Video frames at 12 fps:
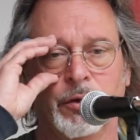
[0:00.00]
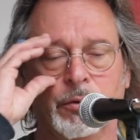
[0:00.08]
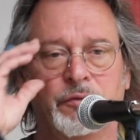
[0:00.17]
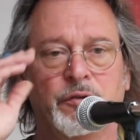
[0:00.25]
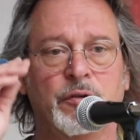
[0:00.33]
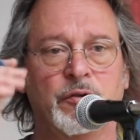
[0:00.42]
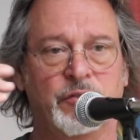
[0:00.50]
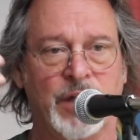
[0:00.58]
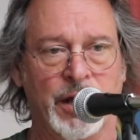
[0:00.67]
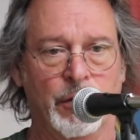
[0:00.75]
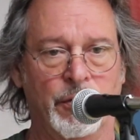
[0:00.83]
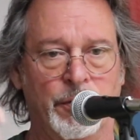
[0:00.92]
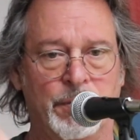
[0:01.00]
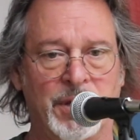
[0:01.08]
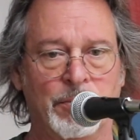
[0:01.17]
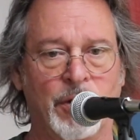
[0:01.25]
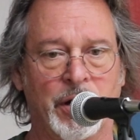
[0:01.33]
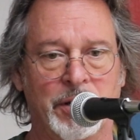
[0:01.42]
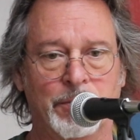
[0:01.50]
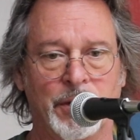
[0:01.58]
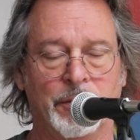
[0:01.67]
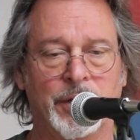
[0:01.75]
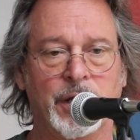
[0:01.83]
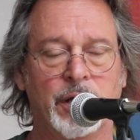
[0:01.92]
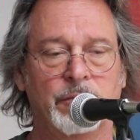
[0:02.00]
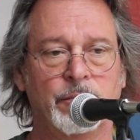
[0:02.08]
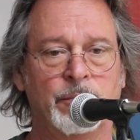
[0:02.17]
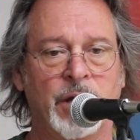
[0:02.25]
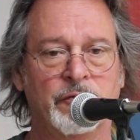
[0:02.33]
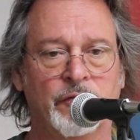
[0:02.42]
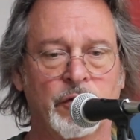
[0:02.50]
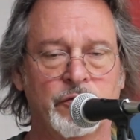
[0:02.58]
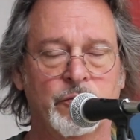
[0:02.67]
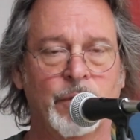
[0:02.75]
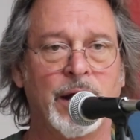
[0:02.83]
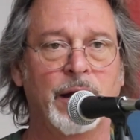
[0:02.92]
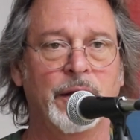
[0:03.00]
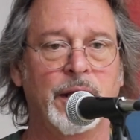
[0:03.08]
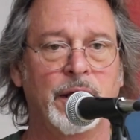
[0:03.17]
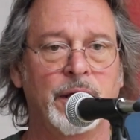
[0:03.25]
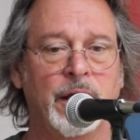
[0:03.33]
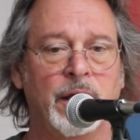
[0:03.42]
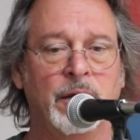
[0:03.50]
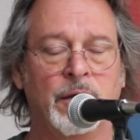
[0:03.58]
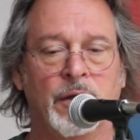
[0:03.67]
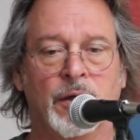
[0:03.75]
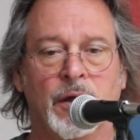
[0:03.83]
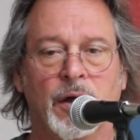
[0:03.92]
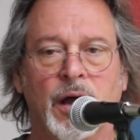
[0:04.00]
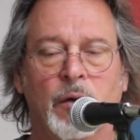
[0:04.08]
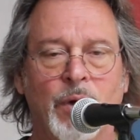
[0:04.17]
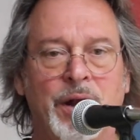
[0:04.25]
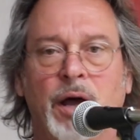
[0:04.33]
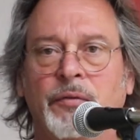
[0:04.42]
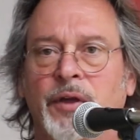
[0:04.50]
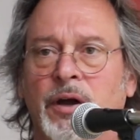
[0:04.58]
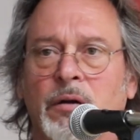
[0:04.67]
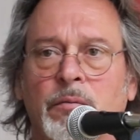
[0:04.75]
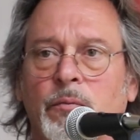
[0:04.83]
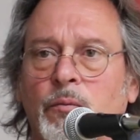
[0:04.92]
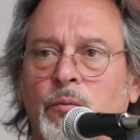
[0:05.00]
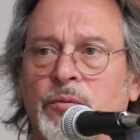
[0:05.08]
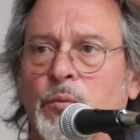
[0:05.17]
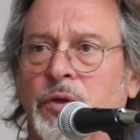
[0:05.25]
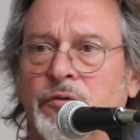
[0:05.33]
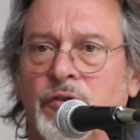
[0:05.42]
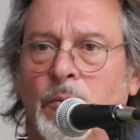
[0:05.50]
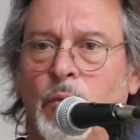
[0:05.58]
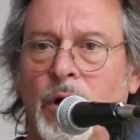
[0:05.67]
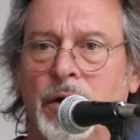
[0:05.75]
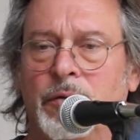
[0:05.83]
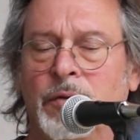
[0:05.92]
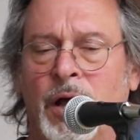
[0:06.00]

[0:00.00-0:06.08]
Louis in the shadow of the Peabody building at my first rally, and I went out there with somewhat,